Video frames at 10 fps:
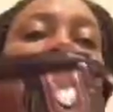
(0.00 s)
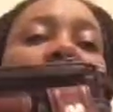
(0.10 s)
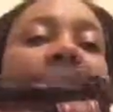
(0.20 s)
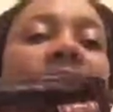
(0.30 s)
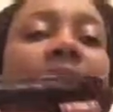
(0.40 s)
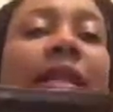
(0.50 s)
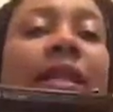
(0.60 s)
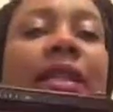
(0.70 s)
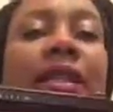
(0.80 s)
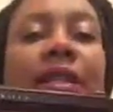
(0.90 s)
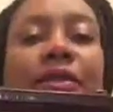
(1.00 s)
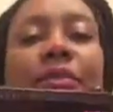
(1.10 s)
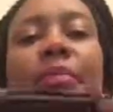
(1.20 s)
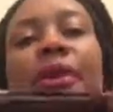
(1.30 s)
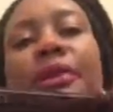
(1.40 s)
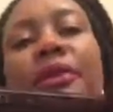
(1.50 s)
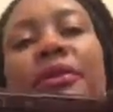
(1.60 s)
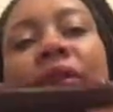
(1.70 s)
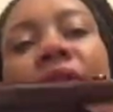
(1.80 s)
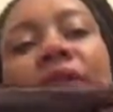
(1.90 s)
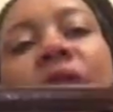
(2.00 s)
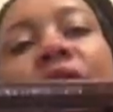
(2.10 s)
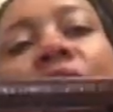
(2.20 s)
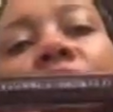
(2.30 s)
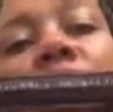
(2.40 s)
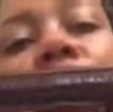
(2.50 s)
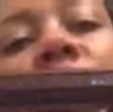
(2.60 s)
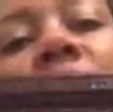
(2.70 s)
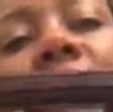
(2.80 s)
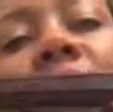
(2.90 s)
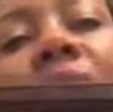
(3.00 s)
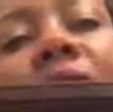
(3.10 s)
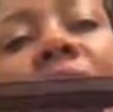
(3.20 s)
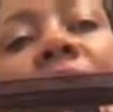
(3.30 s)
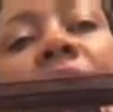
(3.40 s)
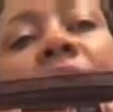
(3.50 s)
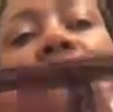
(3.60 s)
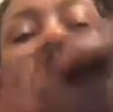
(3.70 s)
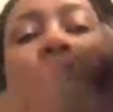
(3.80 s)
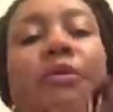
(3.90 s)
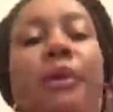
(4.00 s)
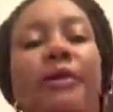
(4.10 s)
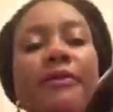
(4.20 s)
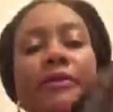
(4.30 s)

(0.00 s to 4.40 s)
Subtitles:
And this is a compartment of an old type of phone, mobile